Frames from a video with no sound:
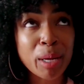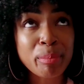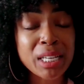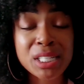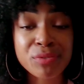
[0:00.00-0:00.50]

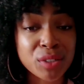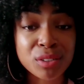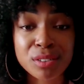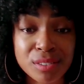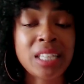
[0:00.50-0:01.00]

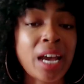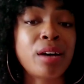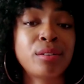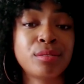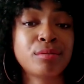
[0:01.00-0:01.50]
blissful
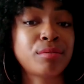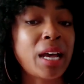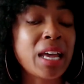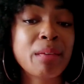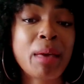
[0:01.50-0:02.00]
now.
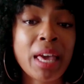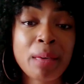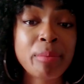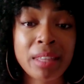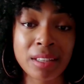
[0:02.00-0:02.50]
I am
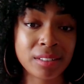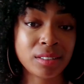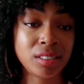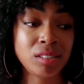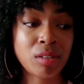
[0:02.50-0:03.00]
happy.
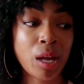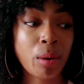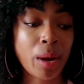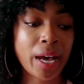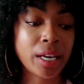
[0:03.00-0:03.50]
You
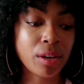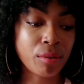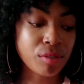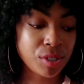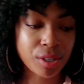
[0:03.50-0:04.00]
know, I
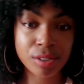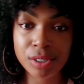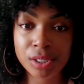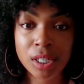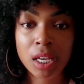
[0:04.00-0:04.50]
go to
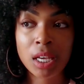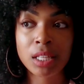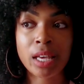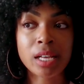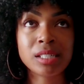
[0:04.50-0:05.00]
church.
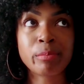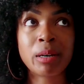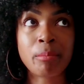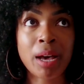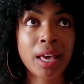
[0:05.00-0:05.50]
Yes,
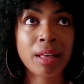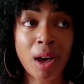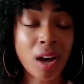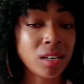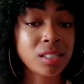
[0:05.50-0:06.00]
but my
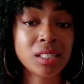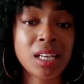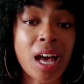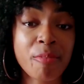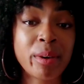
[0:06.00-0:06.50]
honestly
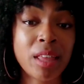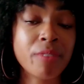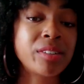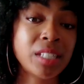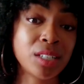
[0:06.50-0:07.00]
half my
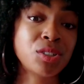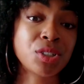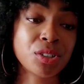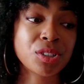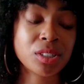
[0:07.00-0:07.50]
life is in
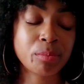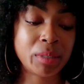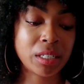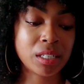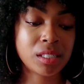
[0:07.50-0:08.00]
church,
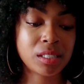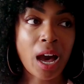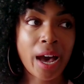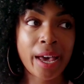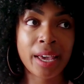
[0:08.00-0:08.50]
because
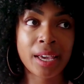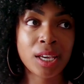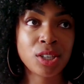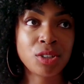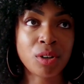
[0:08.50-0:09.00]
I,
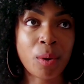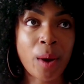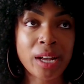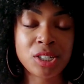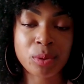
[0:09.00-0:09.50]
you know,
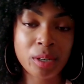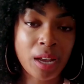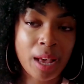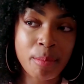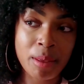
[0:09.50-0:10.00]
I joined,
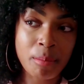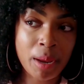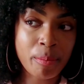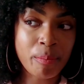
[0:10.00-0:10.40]
I'm in my,